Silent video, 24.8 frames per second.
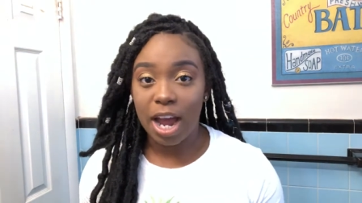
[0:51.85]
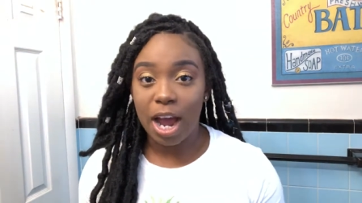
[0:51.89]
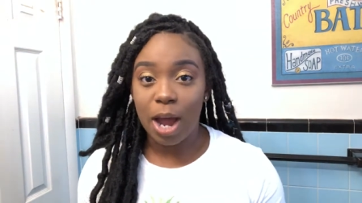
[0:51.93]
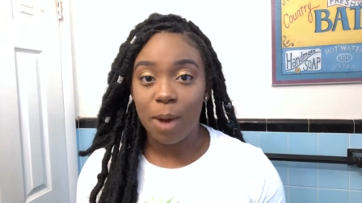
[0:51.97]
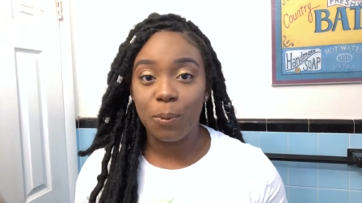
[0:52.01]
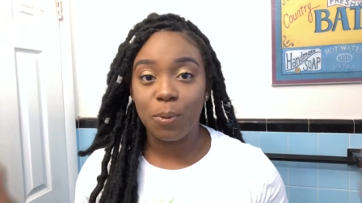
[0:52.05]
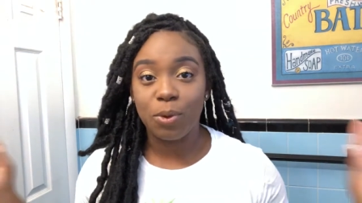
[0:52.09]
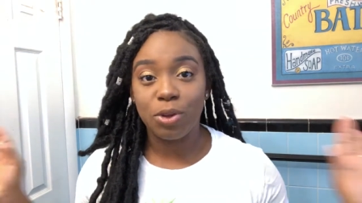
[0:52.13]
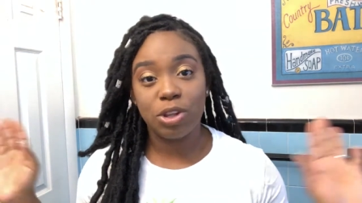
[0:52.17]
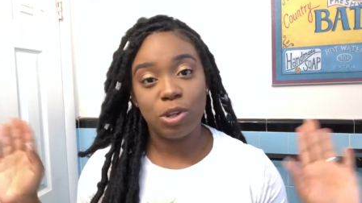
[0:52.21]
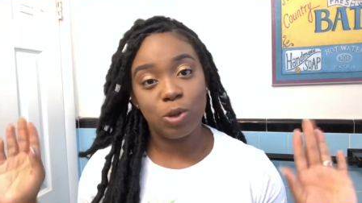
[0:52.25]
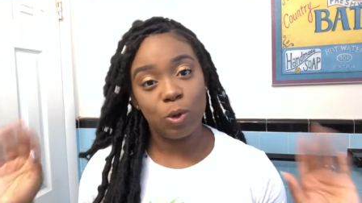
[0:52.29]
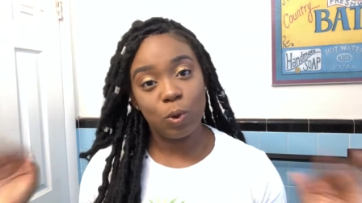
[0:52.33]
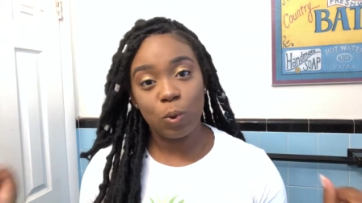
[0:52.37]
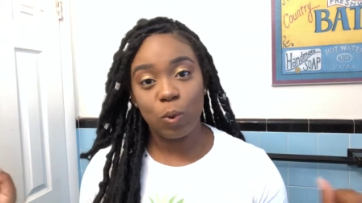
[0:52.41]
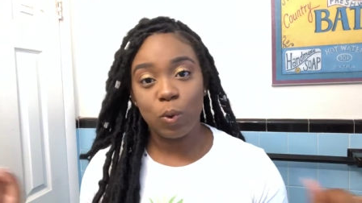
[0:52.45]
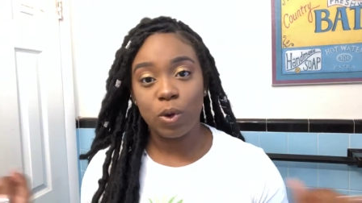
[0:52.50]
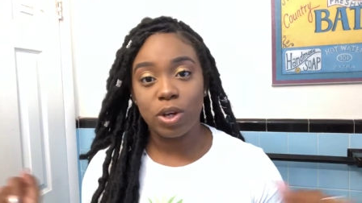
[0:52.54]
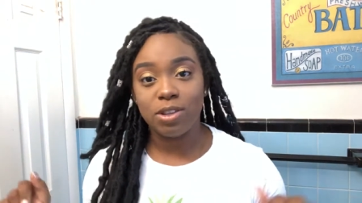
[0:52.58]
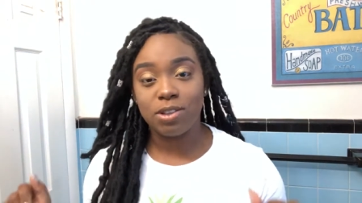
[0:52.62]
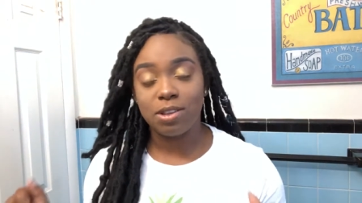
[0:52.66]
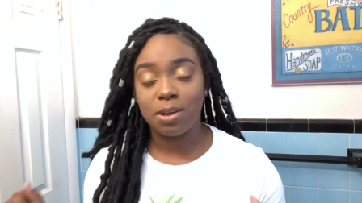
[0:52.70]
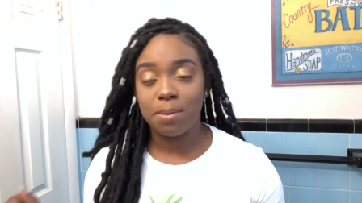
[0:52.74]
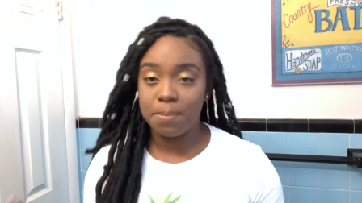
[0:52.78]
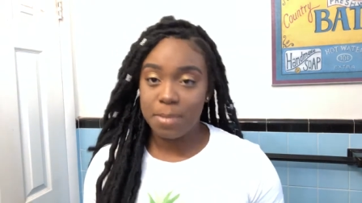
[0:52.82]
I was still
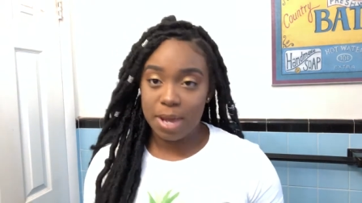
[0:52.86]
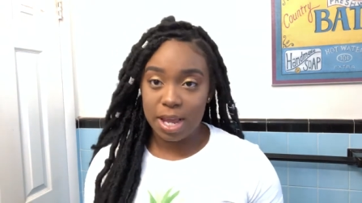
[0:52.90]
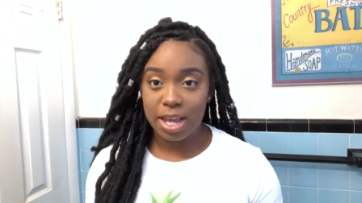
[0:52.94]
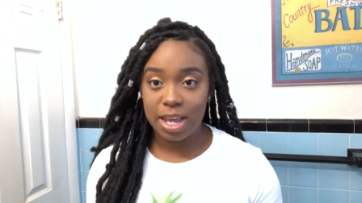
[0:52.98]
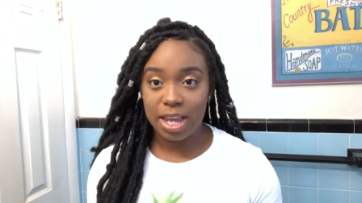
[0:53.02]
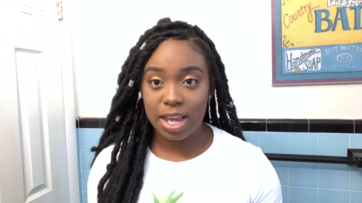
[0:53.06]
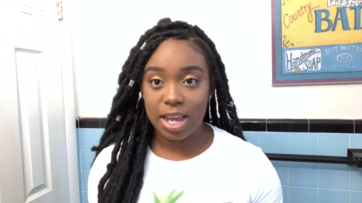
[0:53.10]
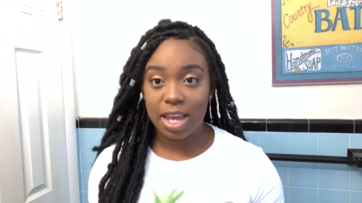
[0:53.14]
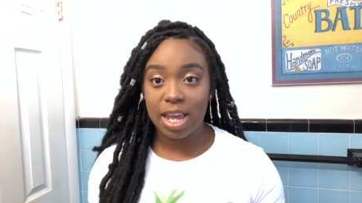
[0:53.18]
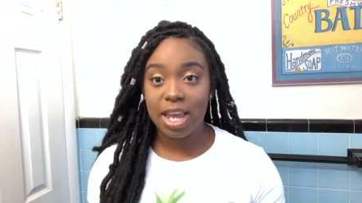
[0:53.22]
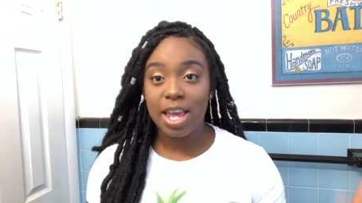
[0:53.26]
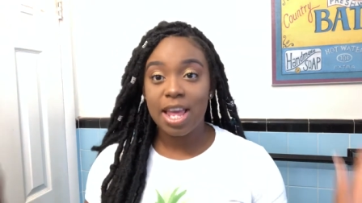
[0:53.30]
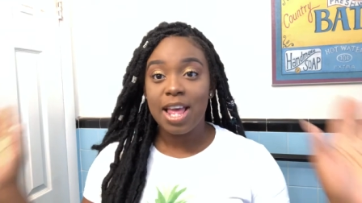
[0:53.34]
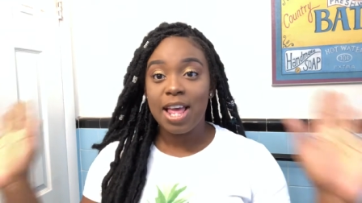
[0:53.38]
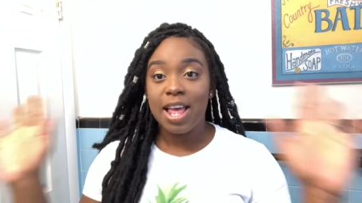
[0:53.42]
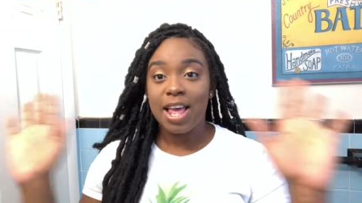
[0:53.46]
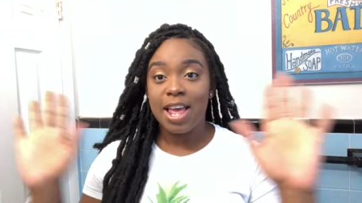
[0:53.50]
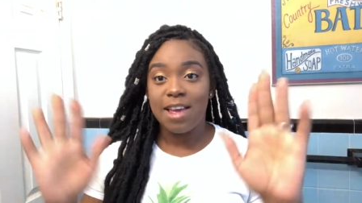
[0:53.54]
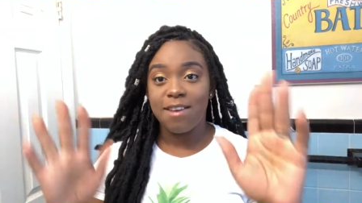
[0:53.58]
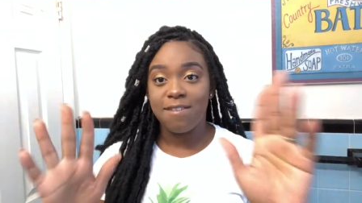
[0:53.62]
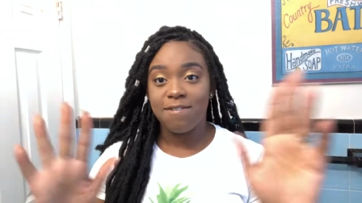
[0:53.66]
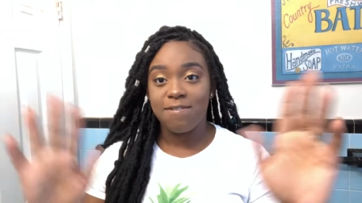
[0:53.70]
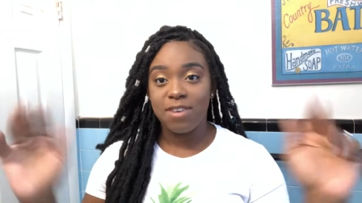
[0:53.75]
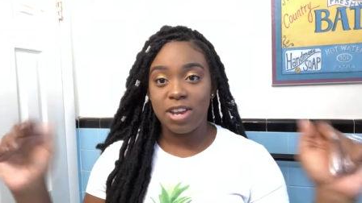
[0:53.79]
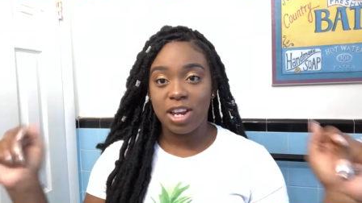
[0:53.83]
going to make it
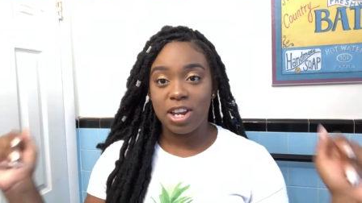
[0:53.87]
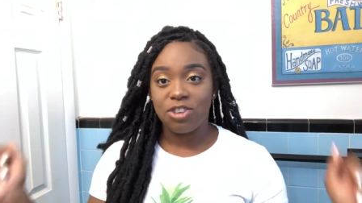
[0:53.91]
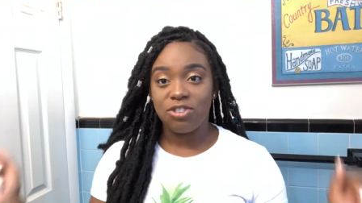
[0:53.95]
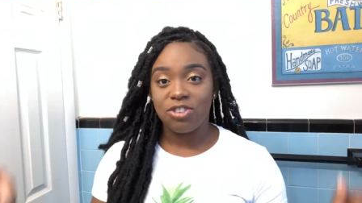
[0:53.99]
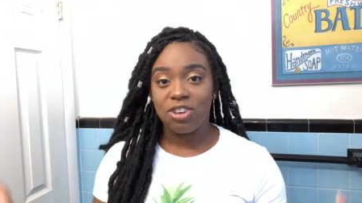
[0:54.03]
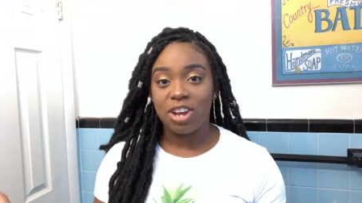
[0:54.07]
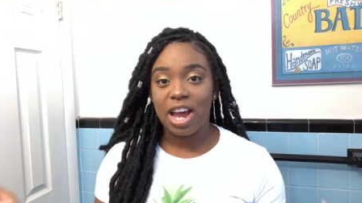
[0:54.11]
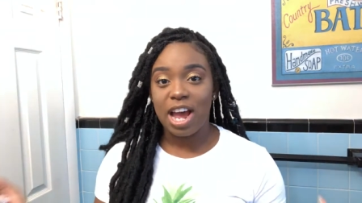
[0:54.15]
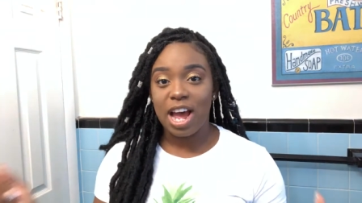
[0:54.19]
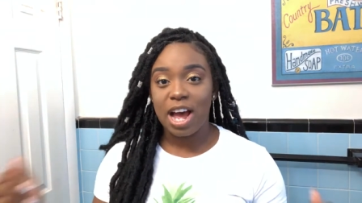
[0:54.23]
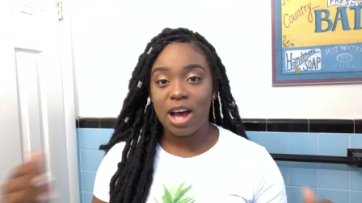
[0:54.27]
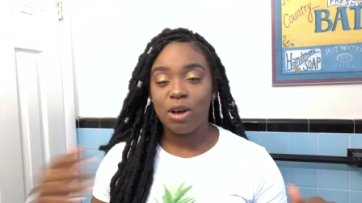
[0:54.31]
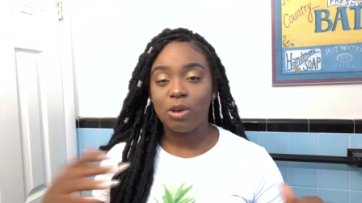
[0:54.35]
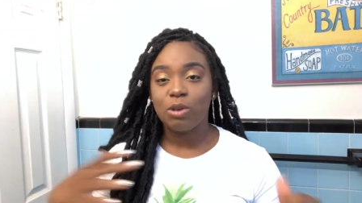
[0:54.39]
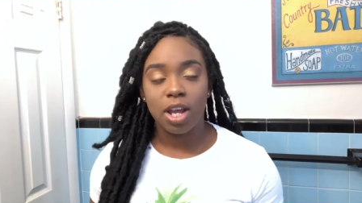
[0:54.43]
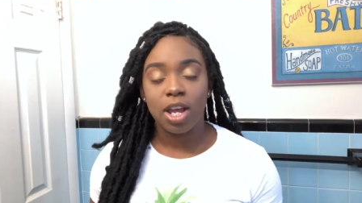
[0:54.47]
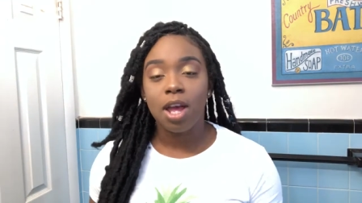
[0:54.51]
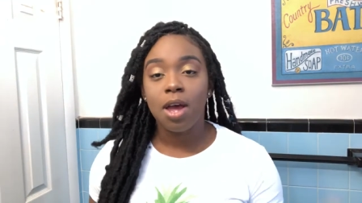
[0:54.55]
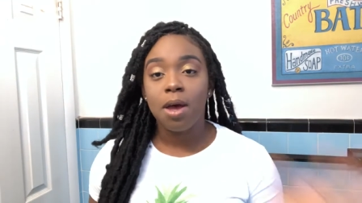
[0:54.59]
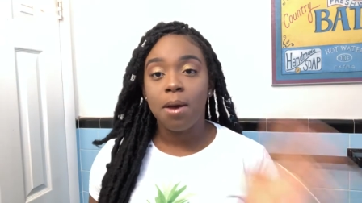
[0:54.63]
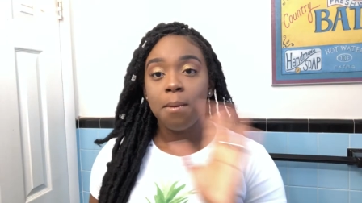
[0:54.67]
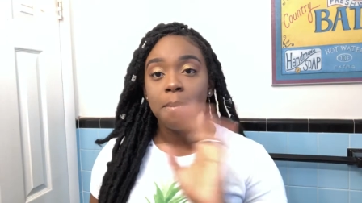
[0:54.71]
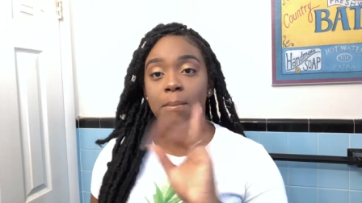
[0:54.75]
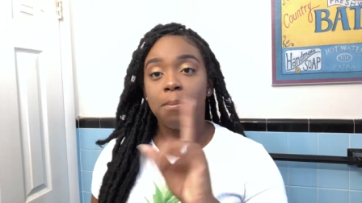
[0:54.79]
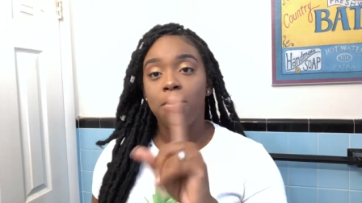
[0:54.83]
and finish it out.
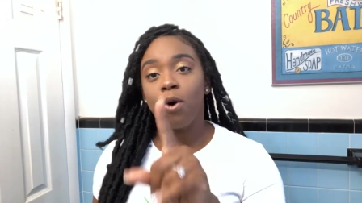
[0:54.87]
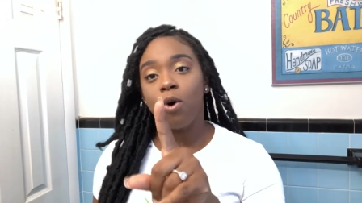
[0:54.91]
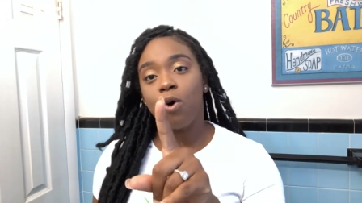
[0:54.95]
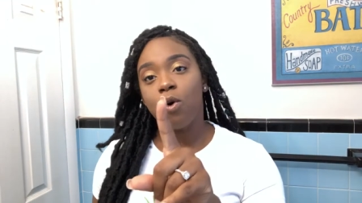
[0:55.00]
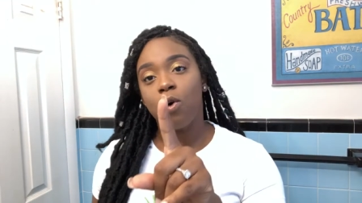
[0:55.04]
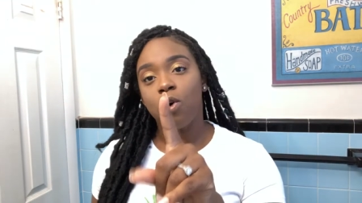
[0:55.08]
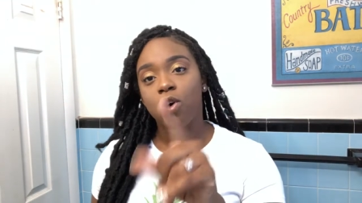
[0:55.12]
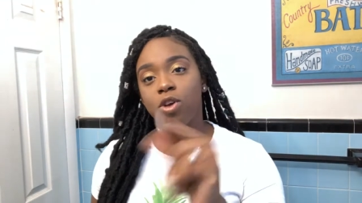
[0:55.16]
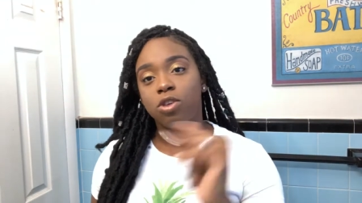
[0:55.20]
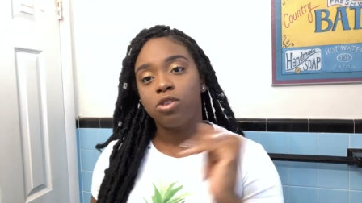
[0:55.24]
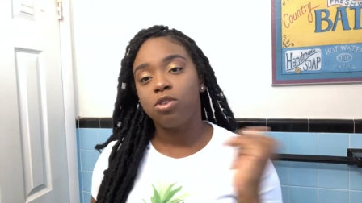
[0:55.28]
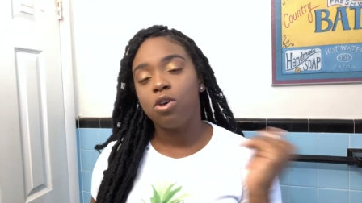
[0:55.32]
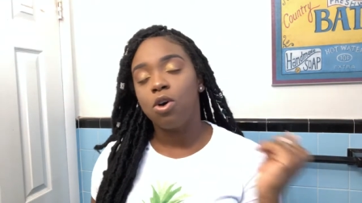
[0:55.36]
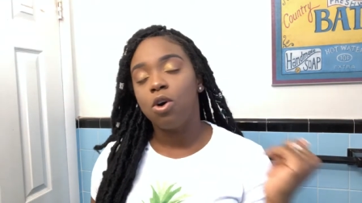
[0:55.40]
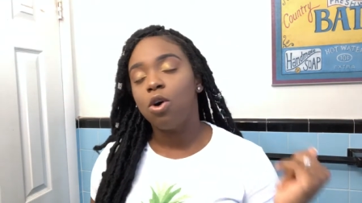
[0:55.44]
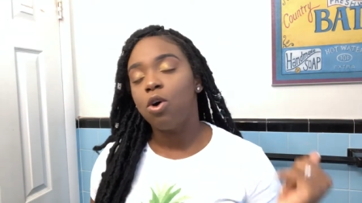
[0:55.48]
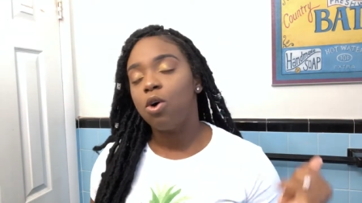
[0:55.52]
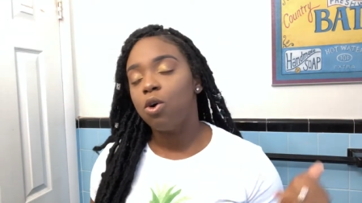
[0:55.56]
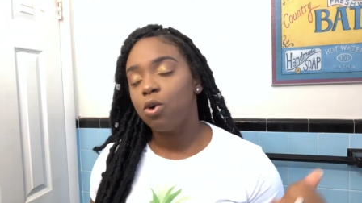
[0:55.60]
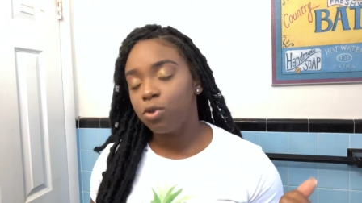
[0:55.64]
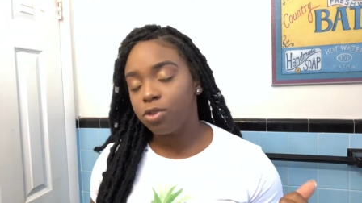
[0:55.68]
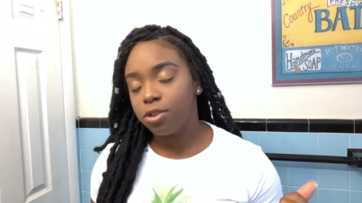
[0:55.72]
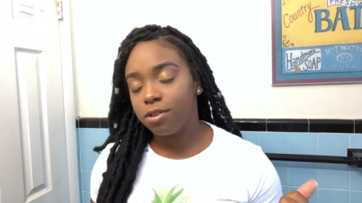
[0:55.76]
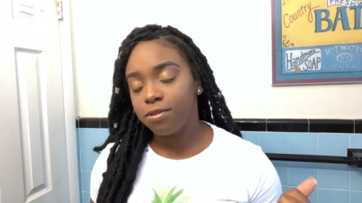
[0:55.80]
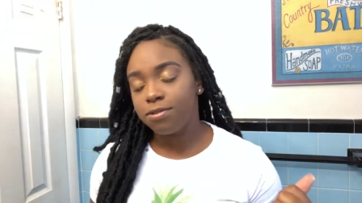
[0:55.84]
Pause,
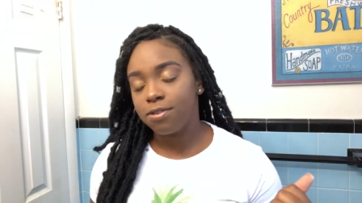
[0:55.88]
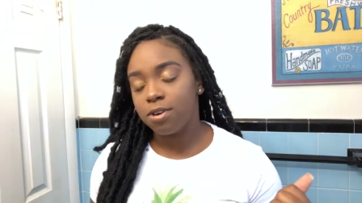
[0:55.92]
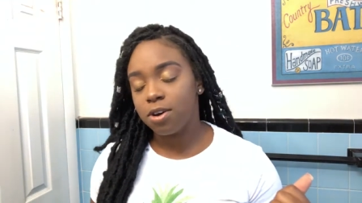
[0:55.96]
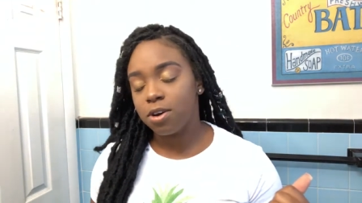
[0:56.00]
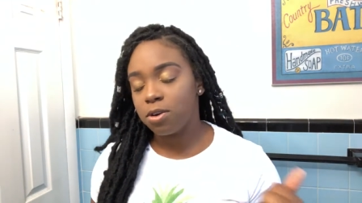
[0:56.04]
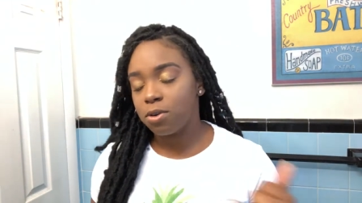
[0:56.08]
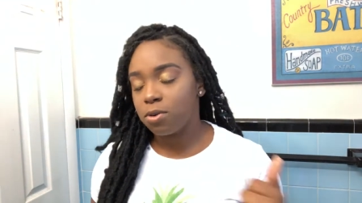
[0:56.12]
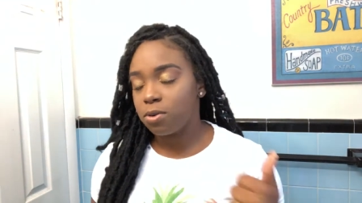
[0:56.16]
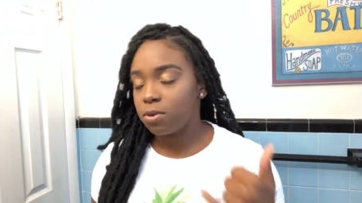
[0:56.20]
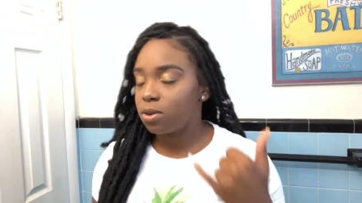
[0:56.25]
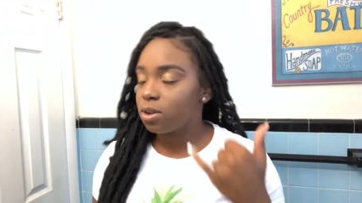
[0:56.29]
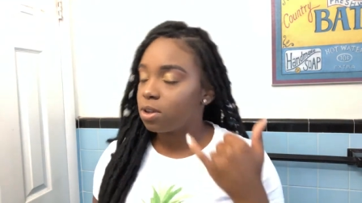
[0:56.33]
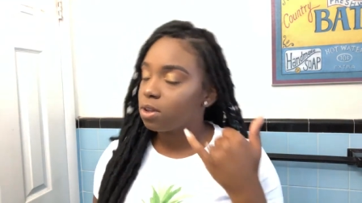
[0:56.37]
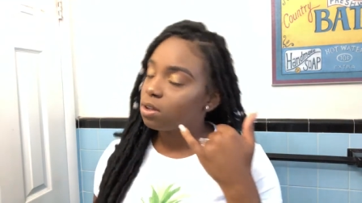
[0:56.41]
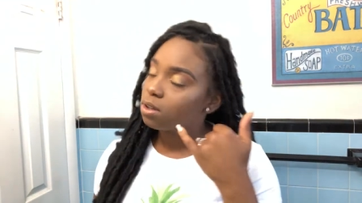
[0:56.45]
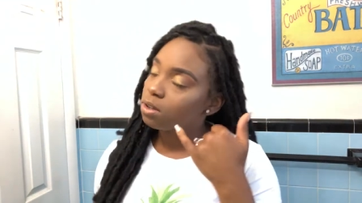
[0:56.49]
hold the phone.